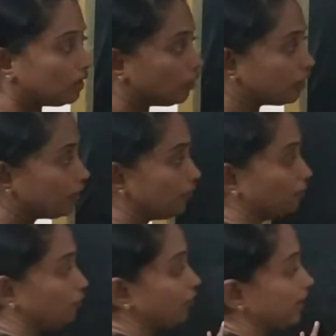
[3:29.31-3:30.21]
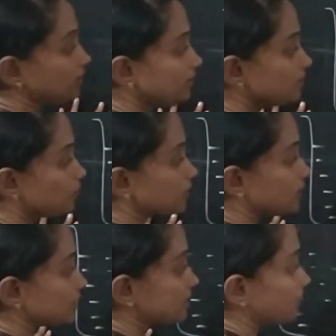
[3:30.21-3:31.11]
Okay, when these
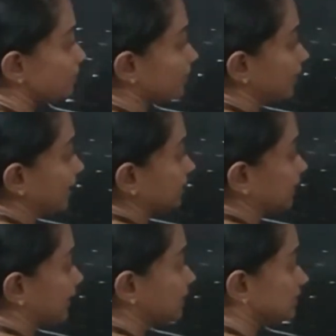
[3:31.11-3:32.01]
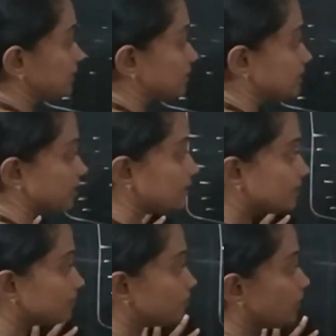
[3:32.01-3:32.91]
potassium permanganate
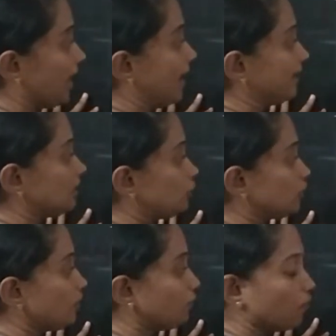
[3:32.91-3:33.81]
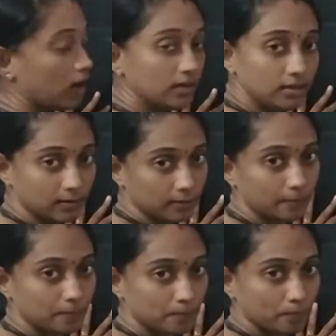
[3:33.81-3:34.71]
crystals added to the
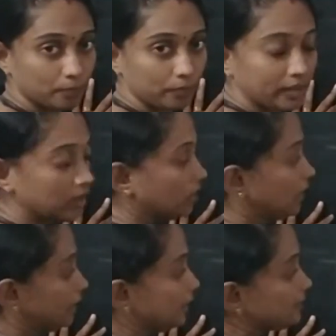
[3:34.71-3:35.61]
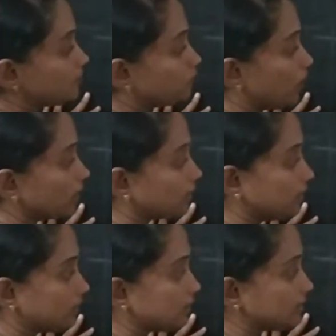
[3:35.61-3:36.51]
water, its
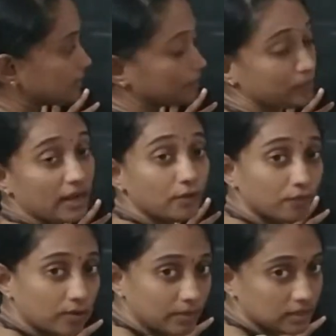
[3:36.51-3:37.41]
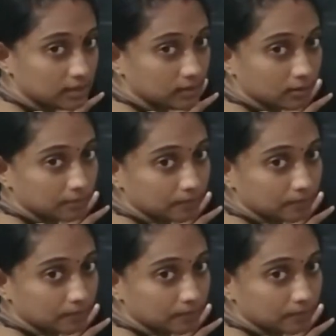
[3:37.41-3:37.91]
particles separate from each other.